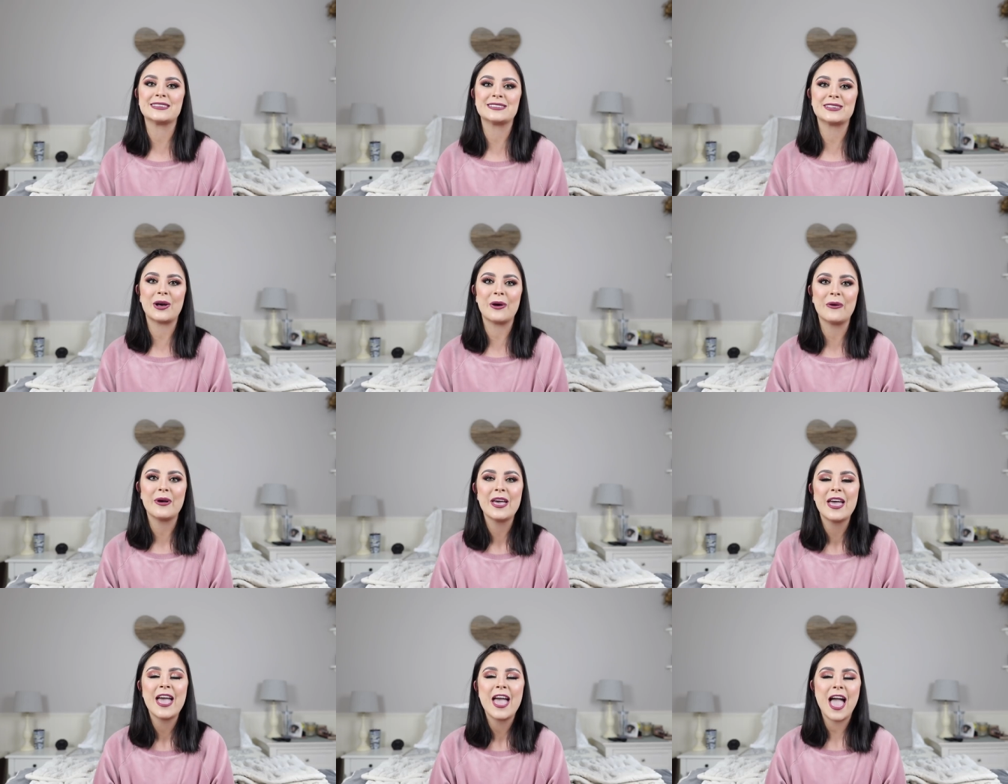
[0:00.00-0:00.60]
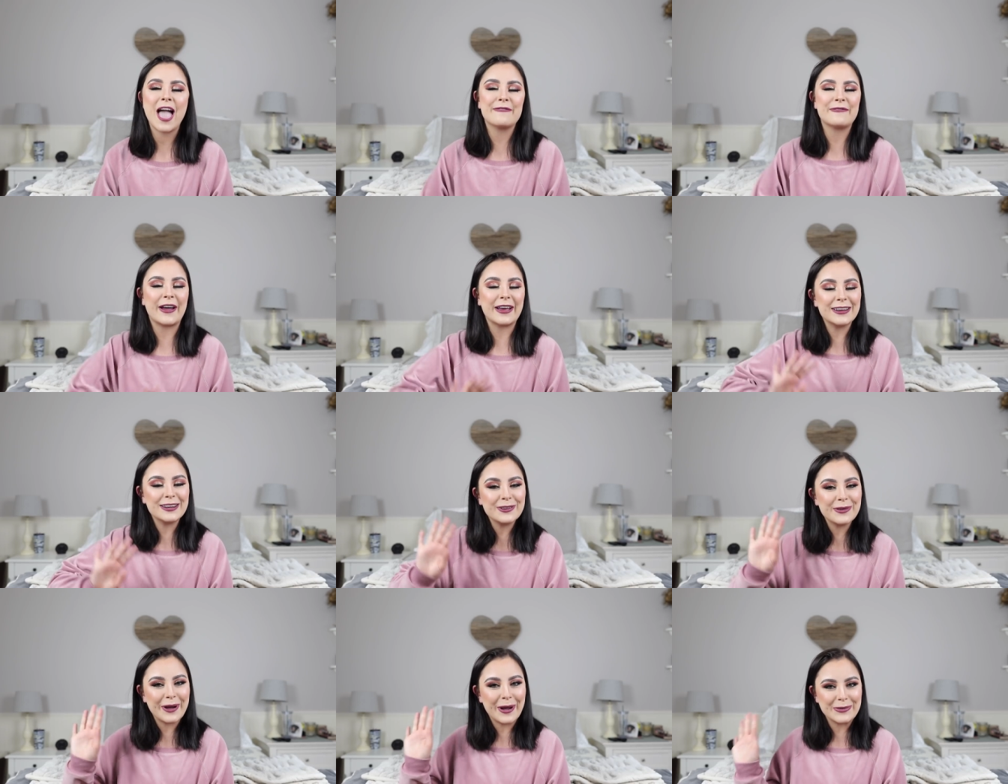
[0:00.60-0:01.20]
So if I didn't
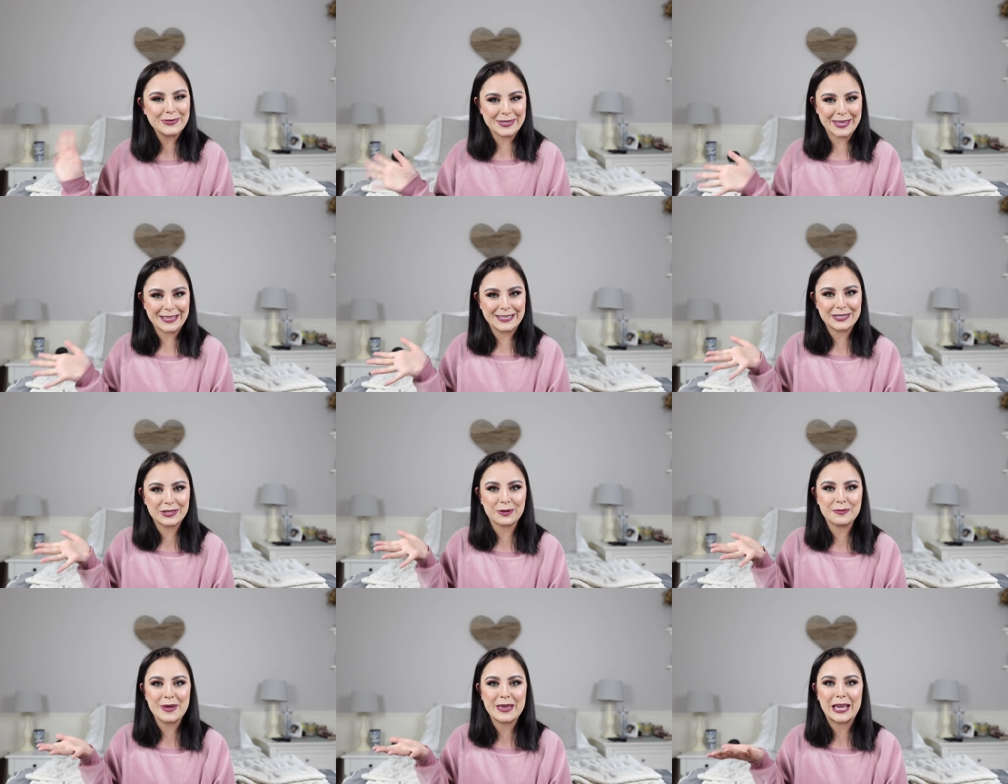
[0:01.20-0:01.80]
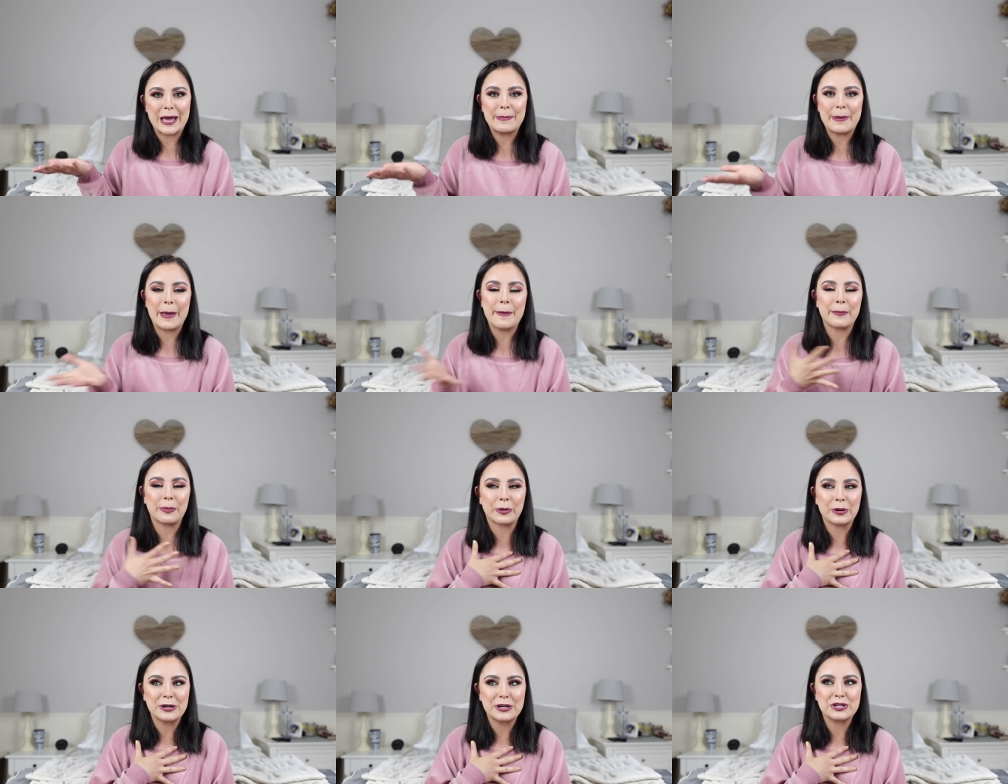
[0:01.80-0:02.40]
know how they did their makeup,
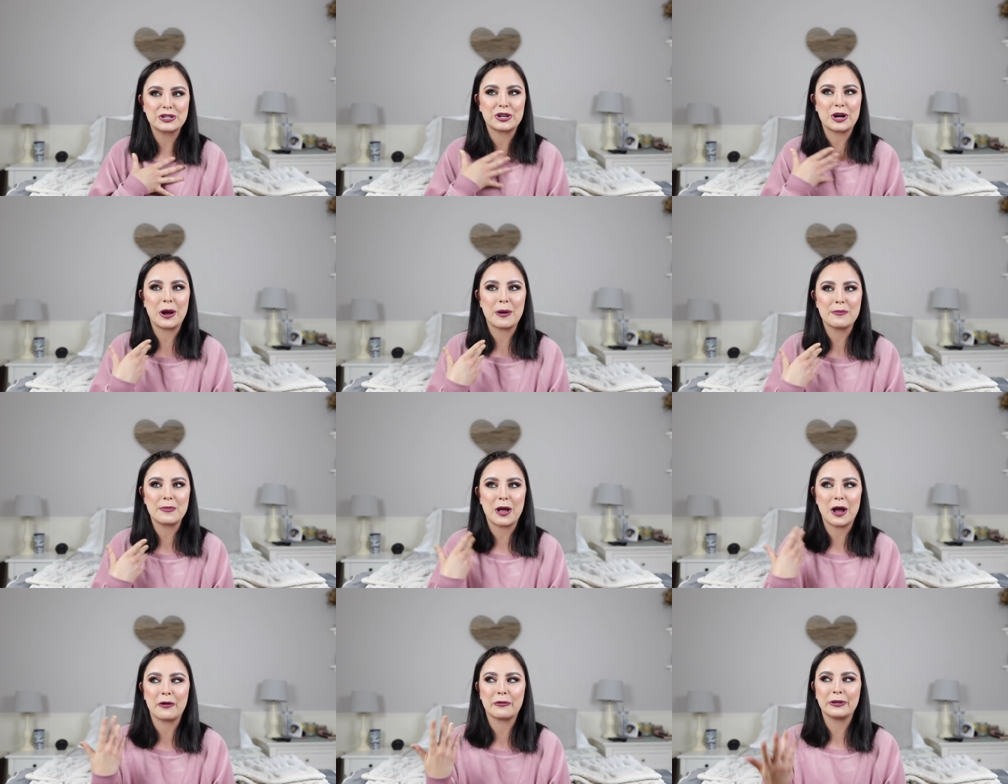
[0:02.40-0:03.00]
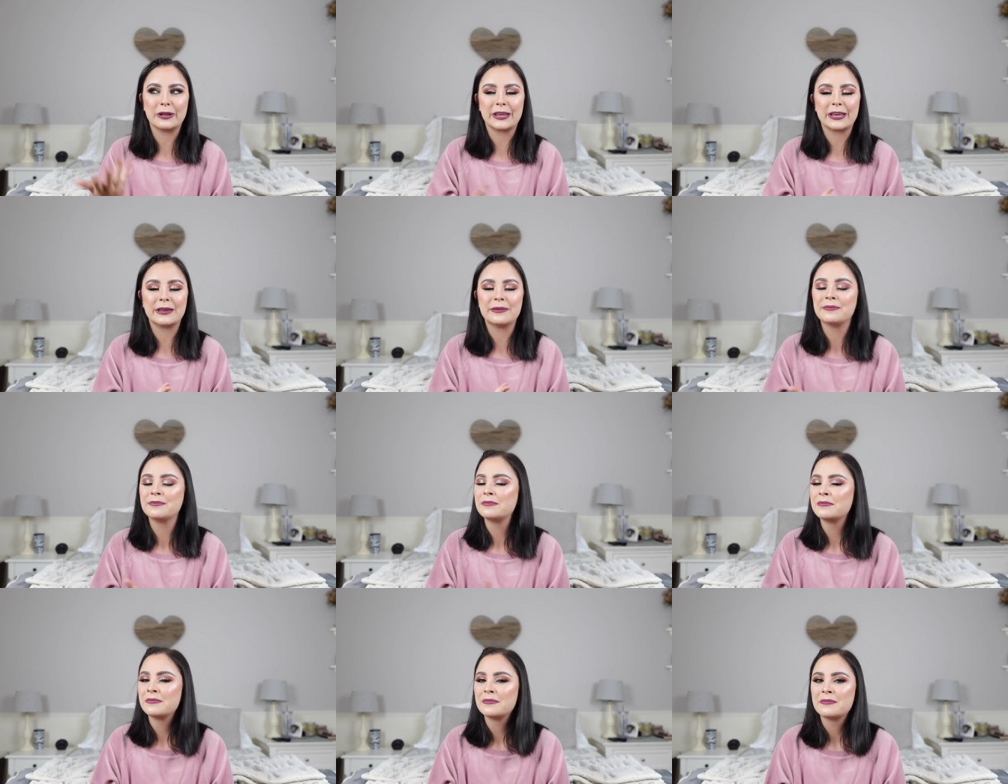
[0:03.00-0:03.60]
I'm pretty sure I'm not
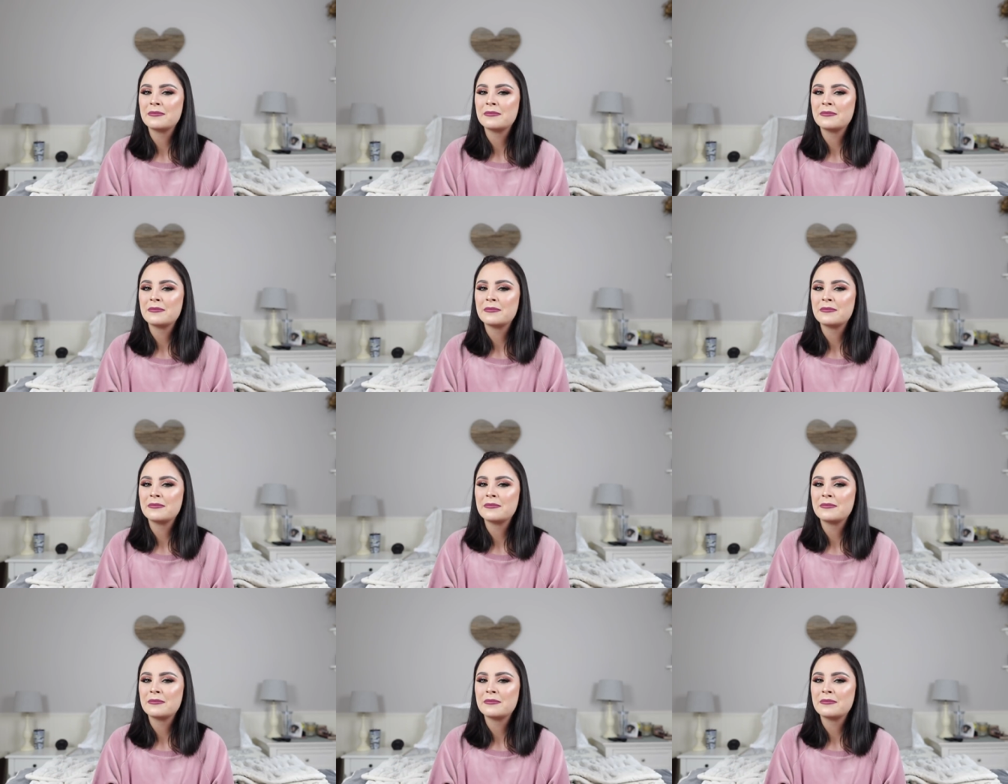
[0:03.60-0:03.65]
really